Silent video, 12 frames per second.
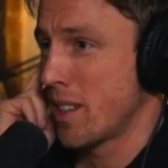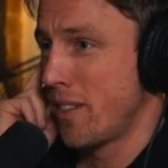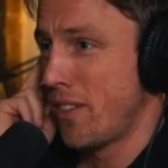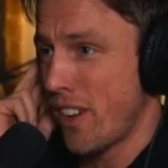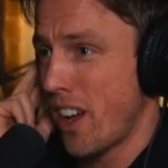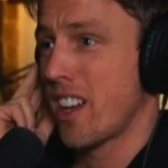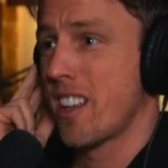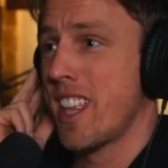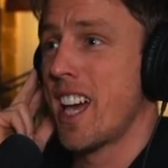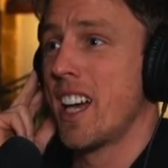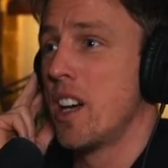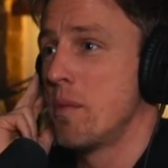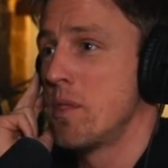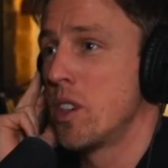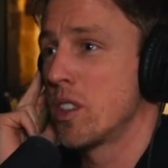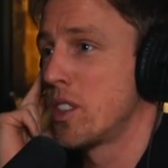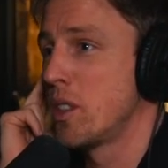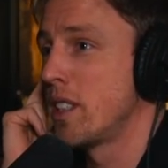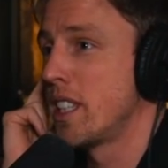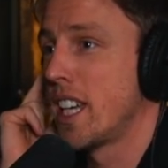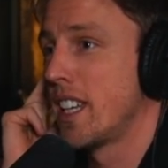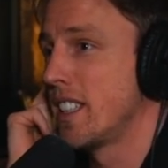fuck that. I'm not doing that.